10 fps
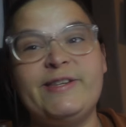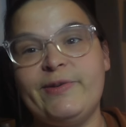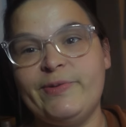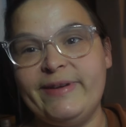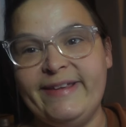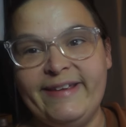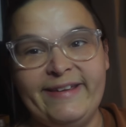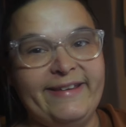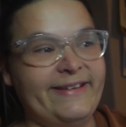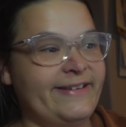so
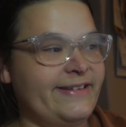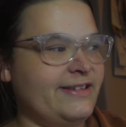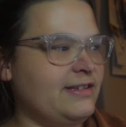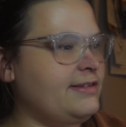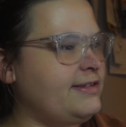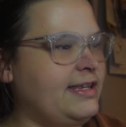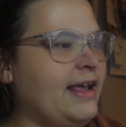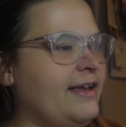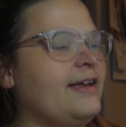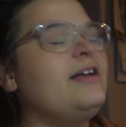it is
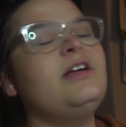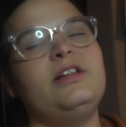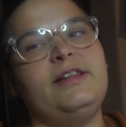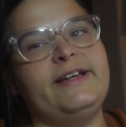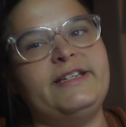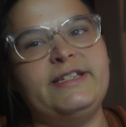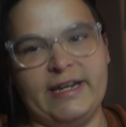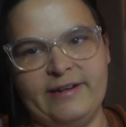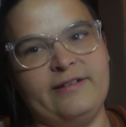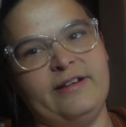like
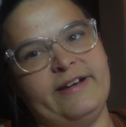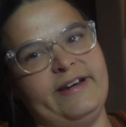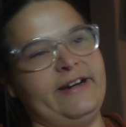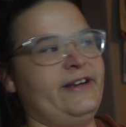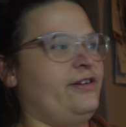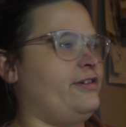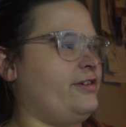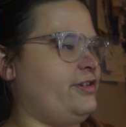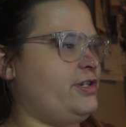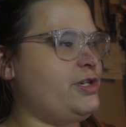10 o'clock at night
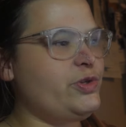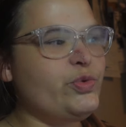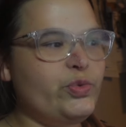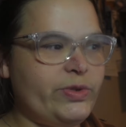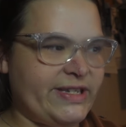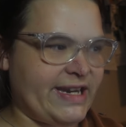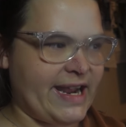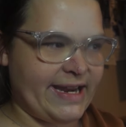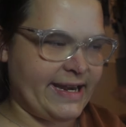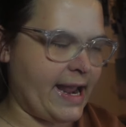on
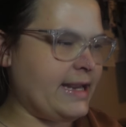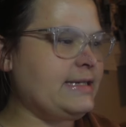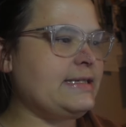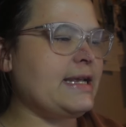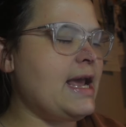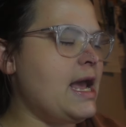Tuesday night.